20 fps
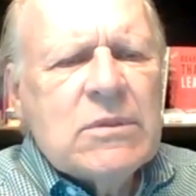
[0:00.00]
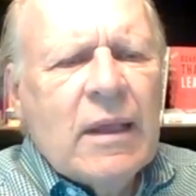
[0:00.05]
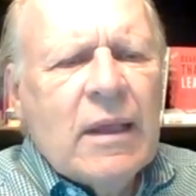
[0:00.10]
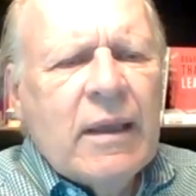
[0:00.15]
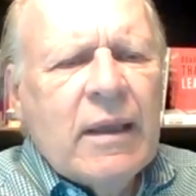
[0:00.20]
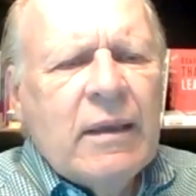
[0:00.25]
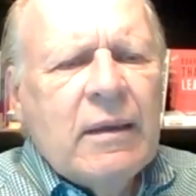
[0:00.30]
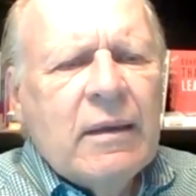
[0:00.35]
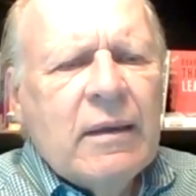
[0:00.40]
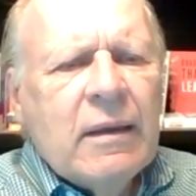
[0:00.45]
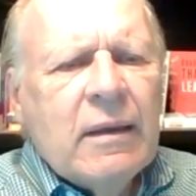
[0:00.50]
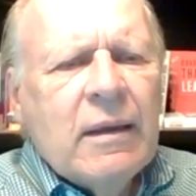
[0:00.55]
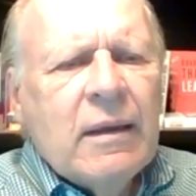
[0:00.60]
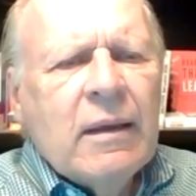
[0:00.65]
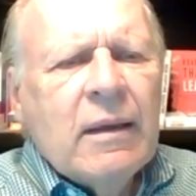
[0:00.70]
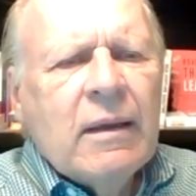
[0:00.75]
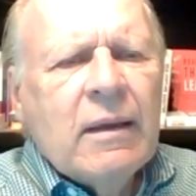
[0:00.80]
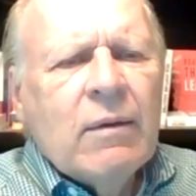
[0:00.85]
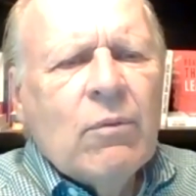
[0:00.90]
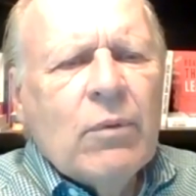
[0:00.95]
like
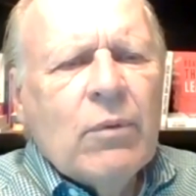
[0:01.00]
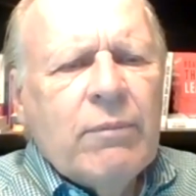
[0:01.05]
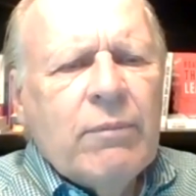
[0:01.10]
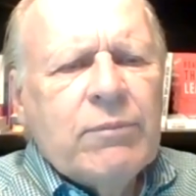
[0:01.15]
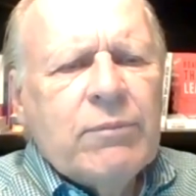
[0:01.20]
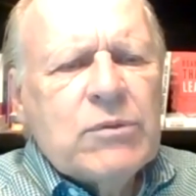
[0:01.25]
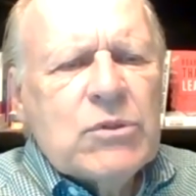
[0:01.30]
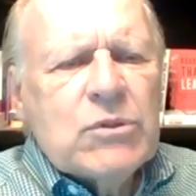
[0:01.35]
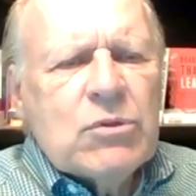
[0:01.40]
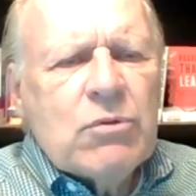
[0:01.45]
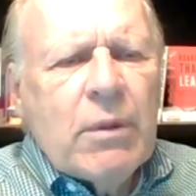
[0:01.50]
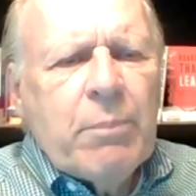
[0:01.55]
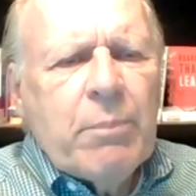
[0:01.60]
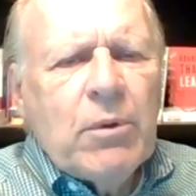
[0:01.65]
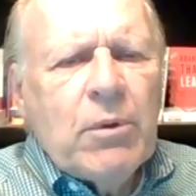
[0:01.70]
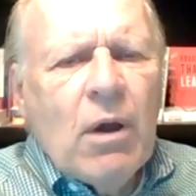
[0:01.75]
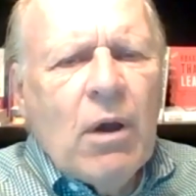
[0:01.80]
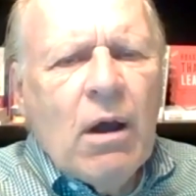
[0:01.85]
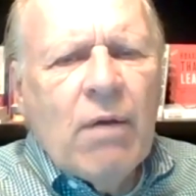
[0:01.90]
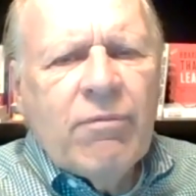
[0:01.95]
we've
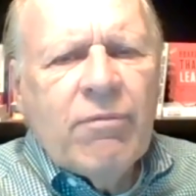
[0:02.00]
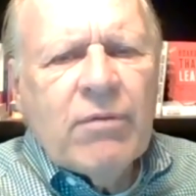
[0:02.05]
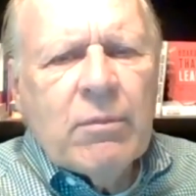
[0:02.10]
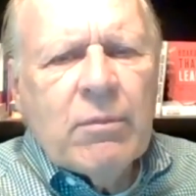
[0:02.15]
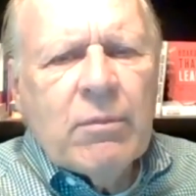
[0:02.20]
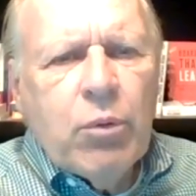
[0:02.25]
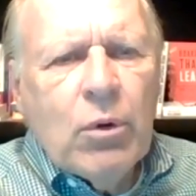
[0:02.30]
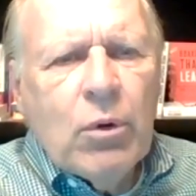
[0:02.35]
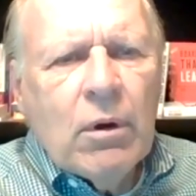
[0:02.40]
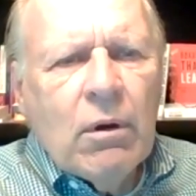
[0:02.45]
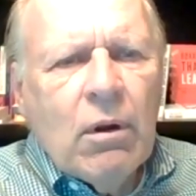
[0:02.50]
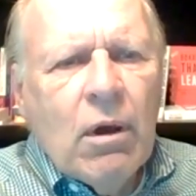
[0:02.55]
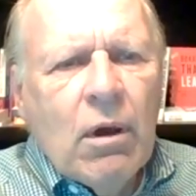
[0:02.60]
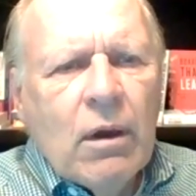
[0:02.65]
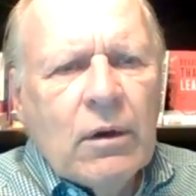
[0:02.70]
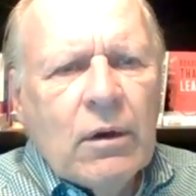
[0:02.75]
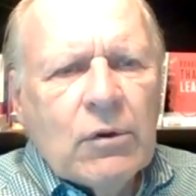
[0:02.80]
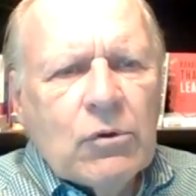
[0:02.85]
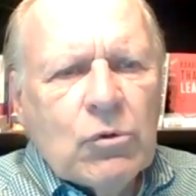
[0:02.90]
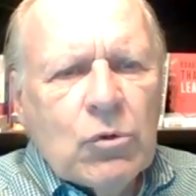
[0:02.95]
stripped off and put a
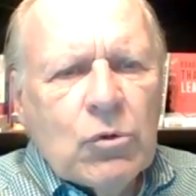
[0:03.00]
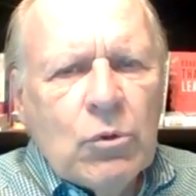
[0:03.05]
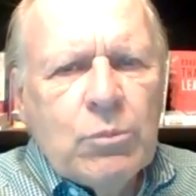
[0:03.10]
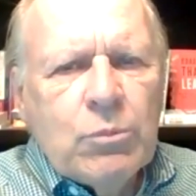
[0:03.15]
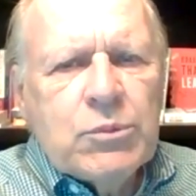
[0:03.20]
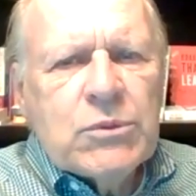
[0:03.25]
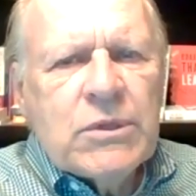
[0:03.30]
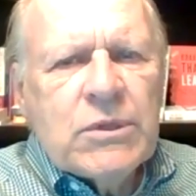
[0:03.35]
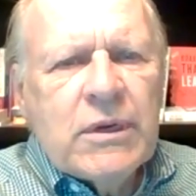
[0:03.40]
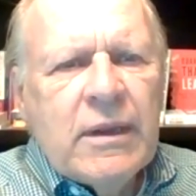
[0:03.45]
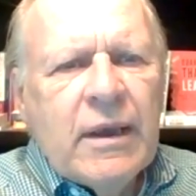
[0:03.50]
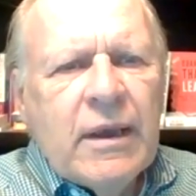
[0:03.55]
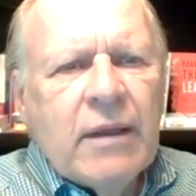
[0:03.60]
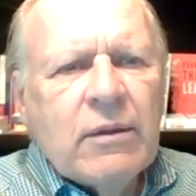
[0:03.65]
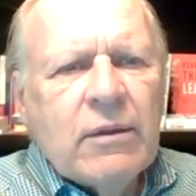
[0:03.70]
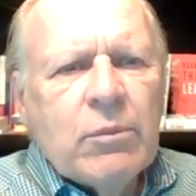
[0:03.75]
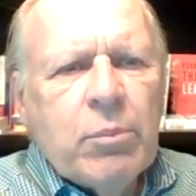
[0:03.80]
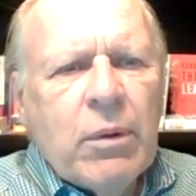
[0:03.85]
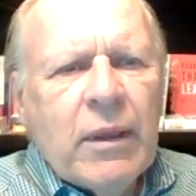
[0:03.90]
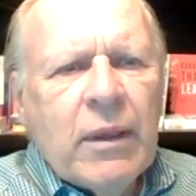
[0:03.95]
lot of troops in the
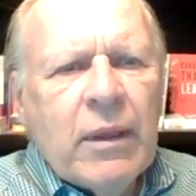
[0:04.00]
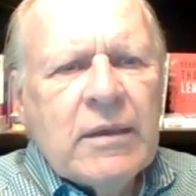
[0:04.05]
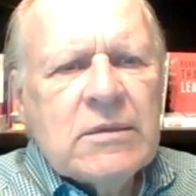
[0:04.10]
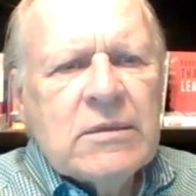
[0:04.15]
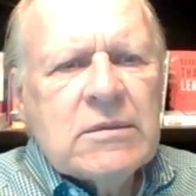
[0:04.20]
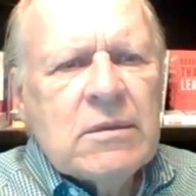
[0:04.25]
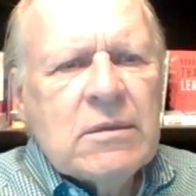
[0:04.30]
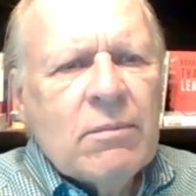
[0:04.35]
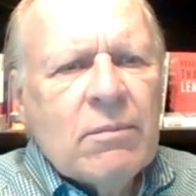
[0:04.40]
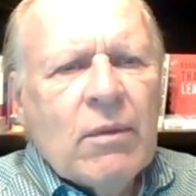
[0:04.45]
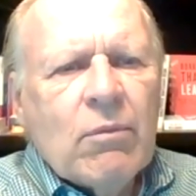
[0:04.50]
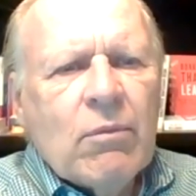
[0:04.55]
other place.